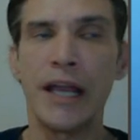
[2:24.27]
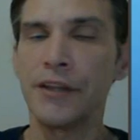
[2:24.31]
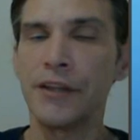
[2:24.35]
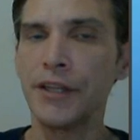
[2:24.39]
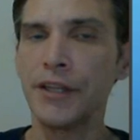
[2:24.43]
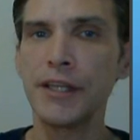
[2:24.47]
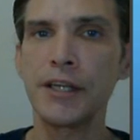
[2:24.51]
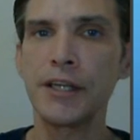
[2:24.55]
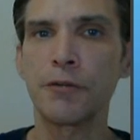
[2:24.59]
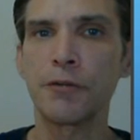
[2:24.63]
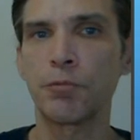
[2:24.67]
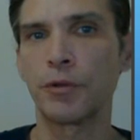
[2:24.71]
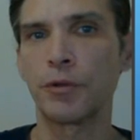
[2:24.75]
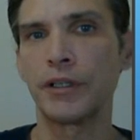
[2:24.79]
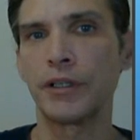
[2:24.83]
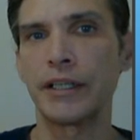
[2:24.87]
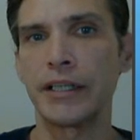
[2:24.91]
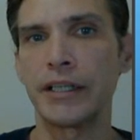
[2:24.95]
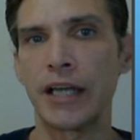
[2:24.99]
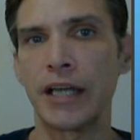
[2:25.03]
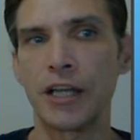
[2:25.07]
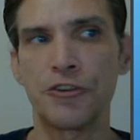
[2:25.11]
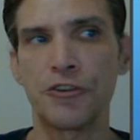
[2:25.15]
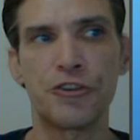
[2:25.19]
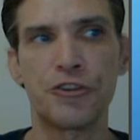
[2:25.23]
they did a really
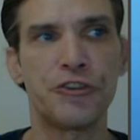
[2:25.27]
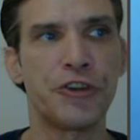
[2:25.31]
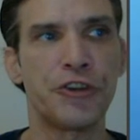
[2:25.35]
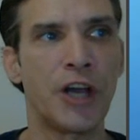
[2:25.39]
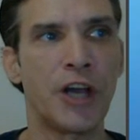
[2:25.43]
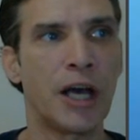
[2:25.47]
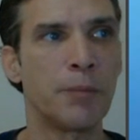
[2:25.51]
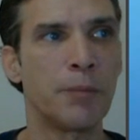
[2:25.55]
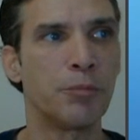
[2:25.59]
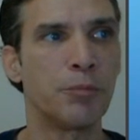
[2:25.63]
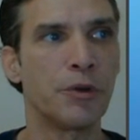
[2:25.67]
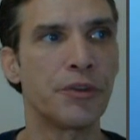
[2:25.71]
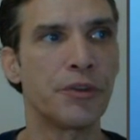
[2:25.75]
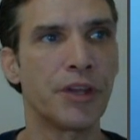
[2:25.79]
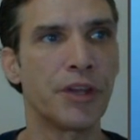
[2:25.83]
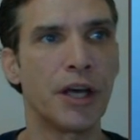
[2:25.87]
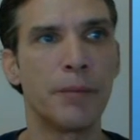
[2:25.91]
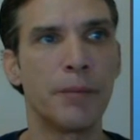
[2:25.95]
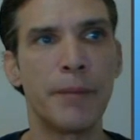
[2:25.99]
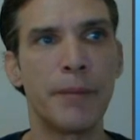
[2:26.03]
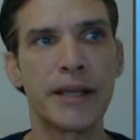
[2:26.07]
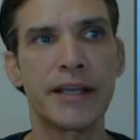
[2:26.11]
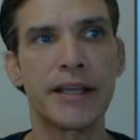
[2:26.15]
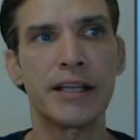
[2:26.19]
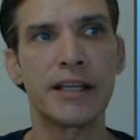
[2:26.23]
nice job with uh,
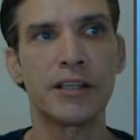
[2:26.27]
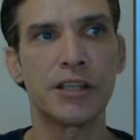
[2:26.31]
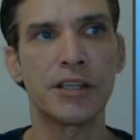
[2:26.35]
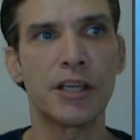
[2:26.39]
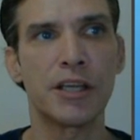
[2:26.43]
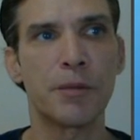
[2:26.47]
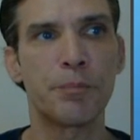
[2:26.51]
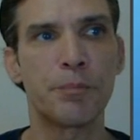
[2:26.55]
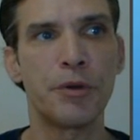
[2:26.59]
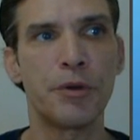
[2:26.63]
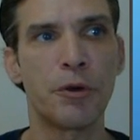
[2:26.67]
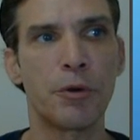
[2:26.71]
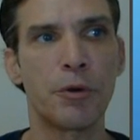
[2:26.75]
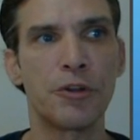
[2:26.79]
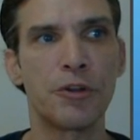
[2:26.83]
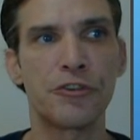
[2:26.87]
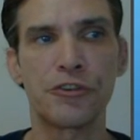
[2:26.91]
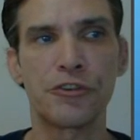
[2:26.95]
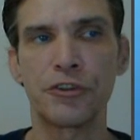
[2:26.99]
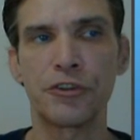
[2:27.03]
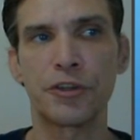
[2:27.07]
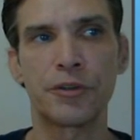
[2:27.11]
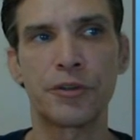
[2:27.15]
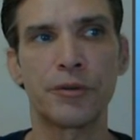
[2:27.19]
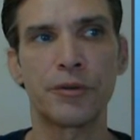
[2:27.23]
making the
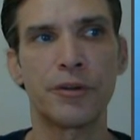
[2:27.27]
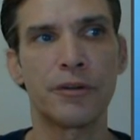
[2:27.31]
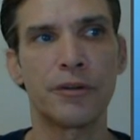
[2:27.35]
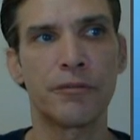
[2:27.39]
appearance look